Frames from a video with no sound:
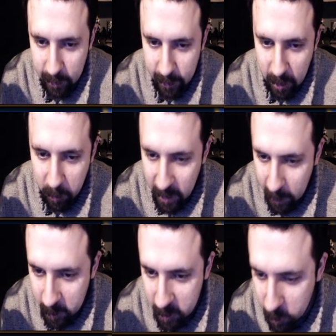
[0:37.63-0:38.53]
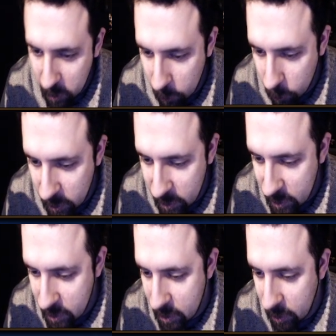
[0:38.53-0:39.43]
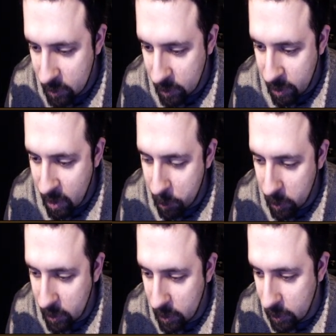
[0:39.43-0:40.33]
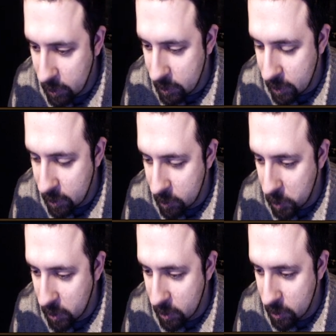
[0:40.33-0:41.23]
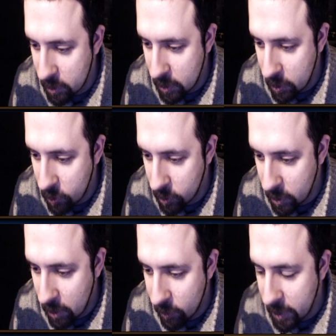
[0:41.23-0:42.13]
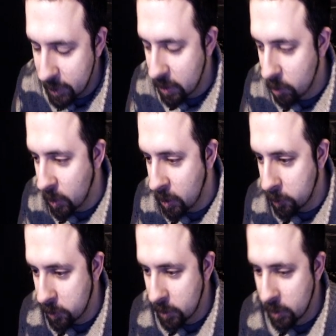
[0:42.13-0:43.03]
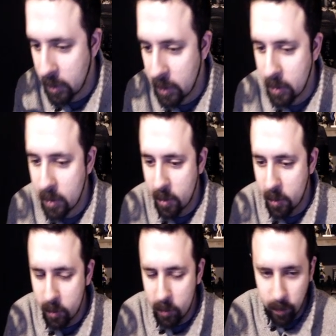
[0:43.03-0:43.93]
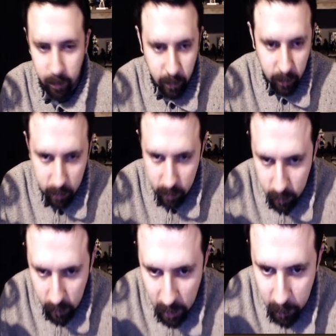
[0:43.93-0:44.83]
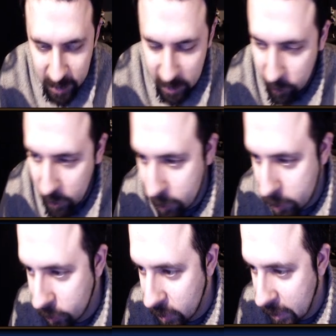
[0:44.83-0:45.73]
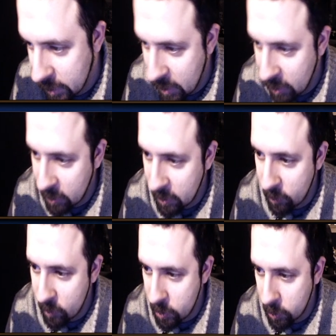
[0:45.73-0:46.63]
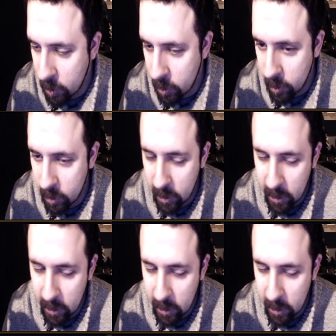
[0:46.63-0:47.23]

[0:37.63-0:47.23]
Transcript: LB damage is one of the easiest things to cap in these days because they usually have a decent amount. So missing 500 flat attack on that vision card